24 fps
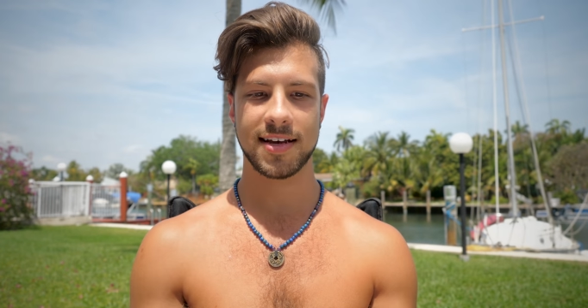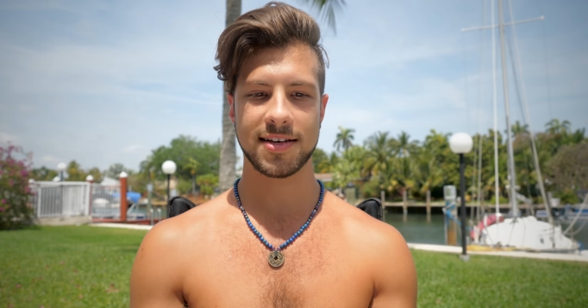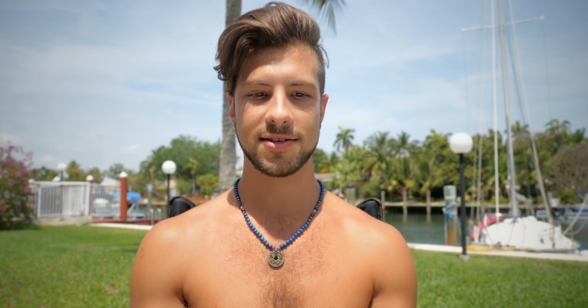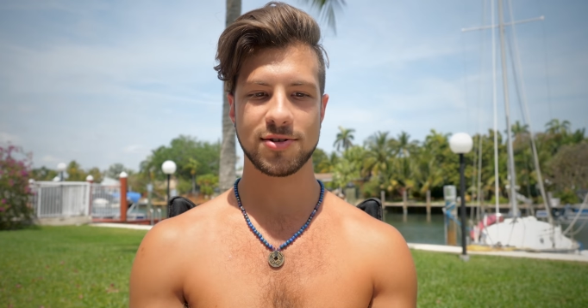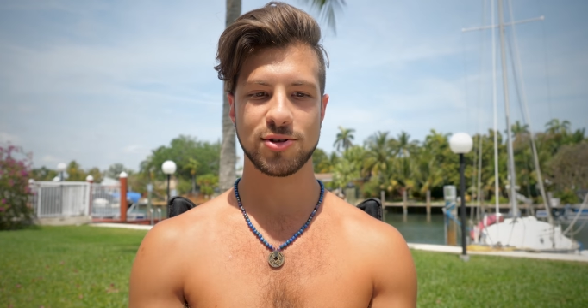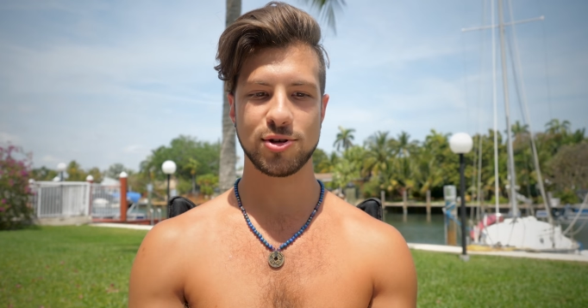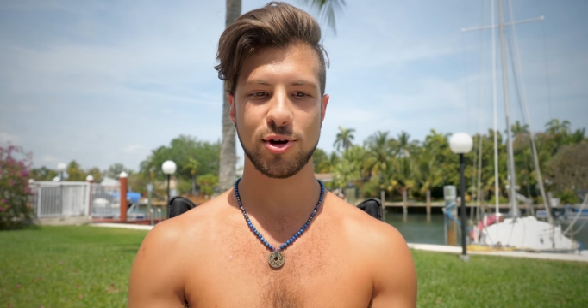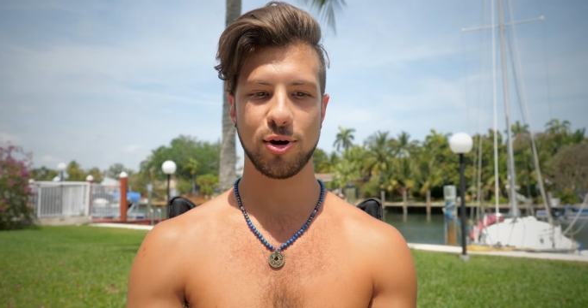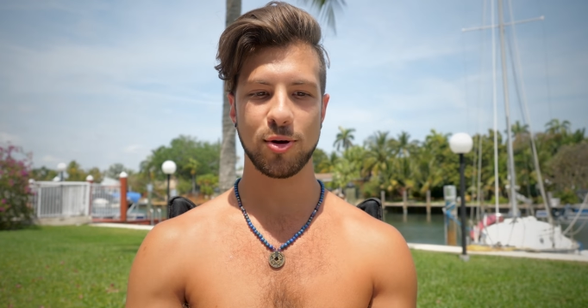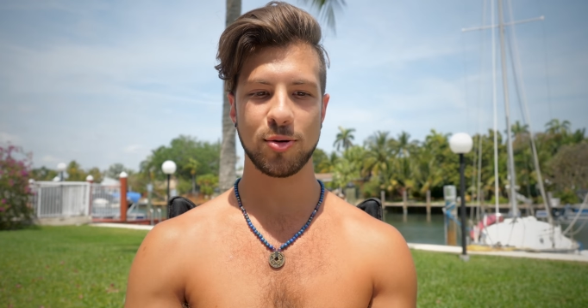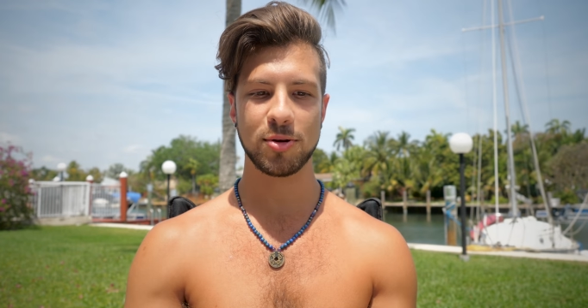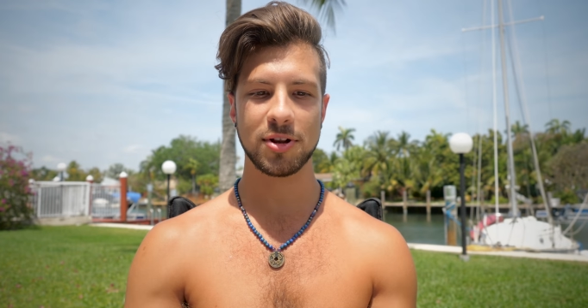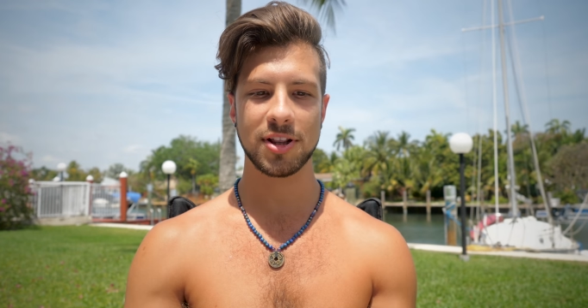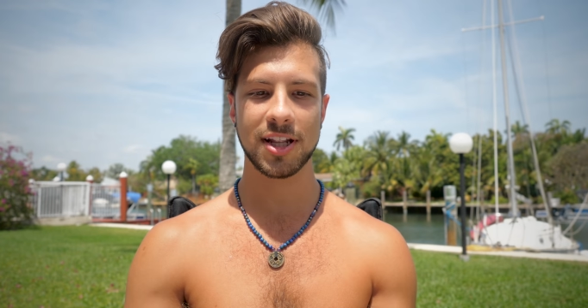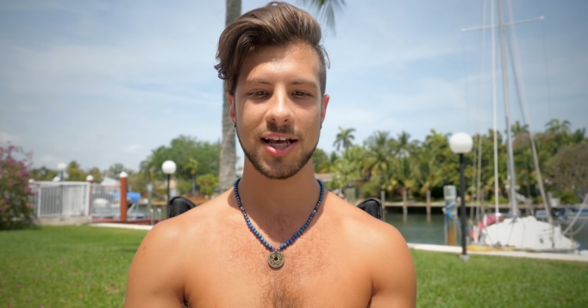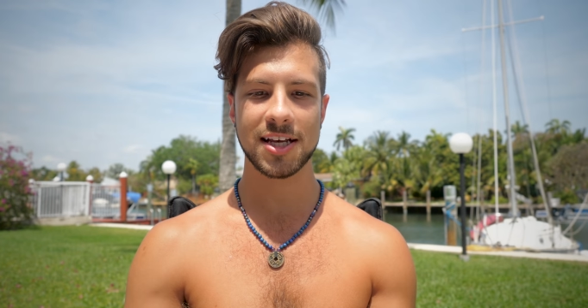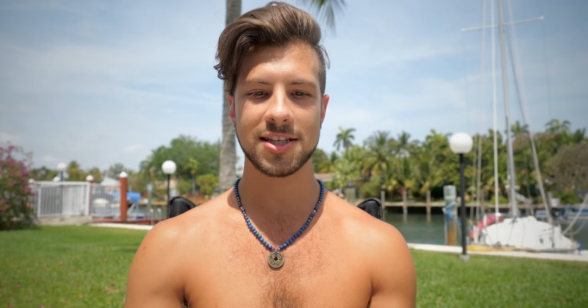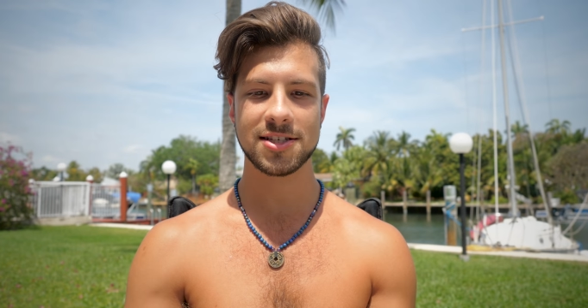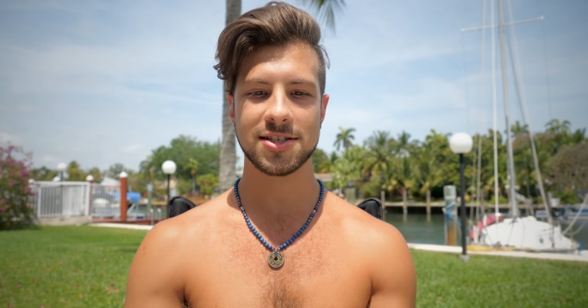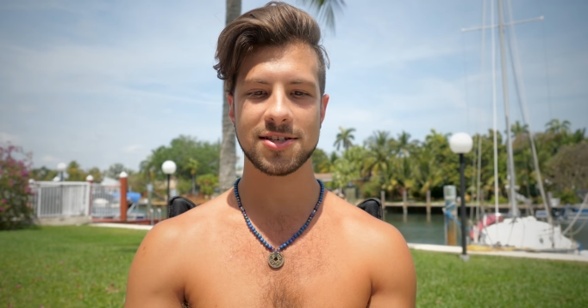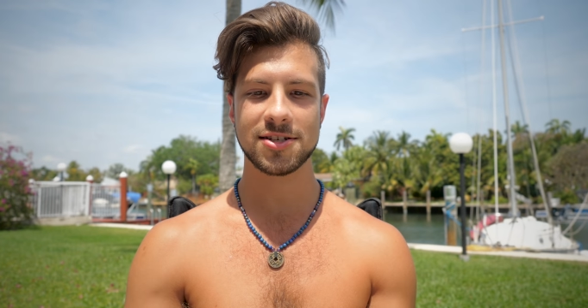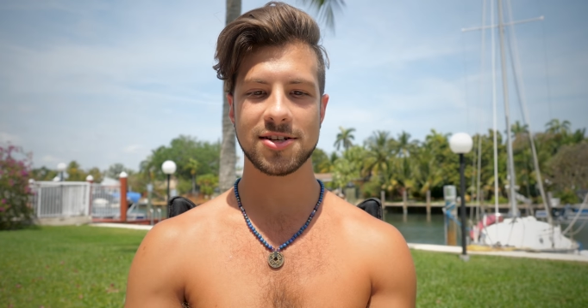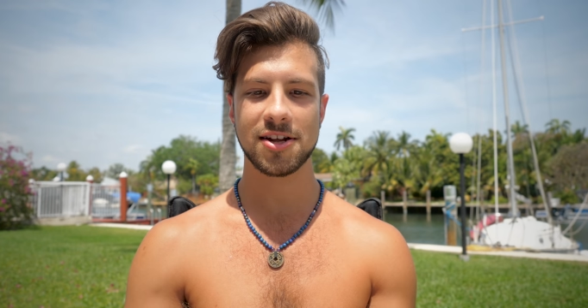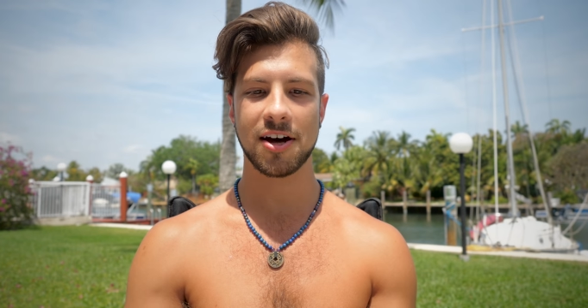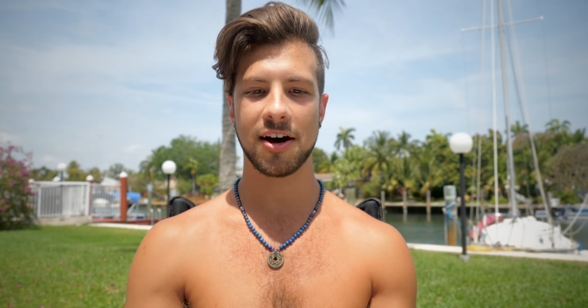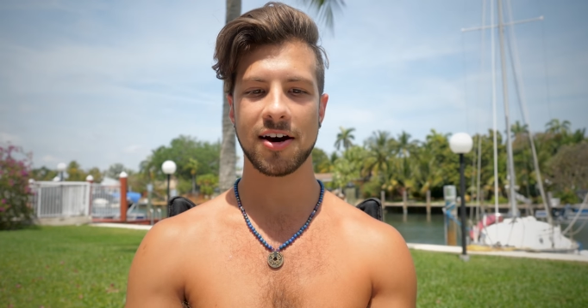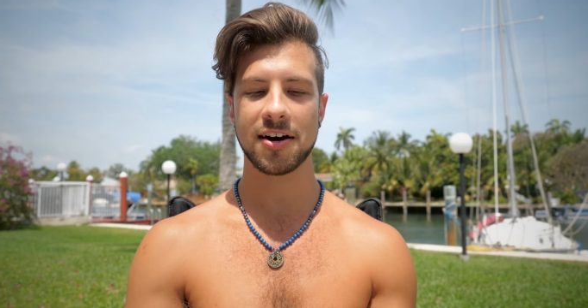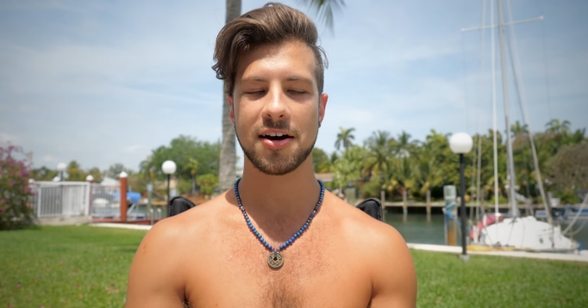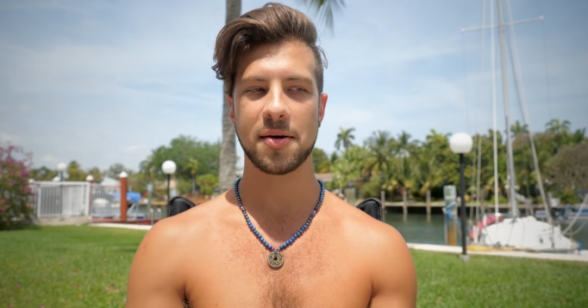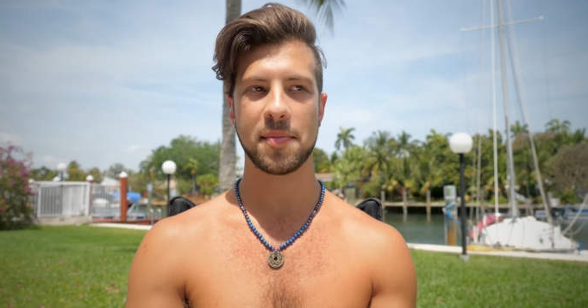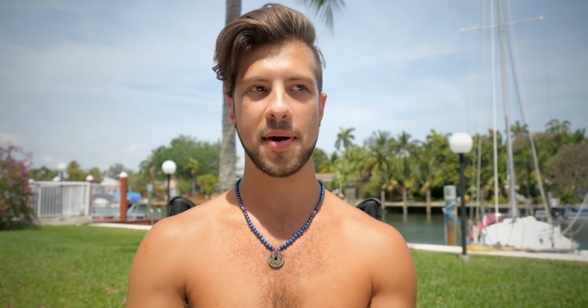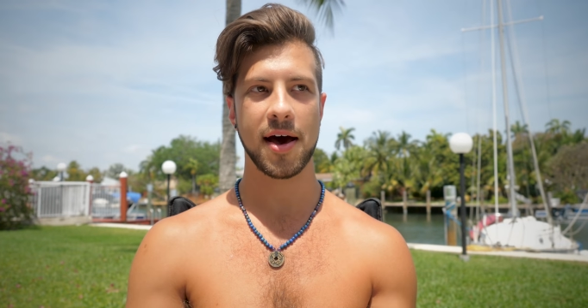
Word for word: And so let's talk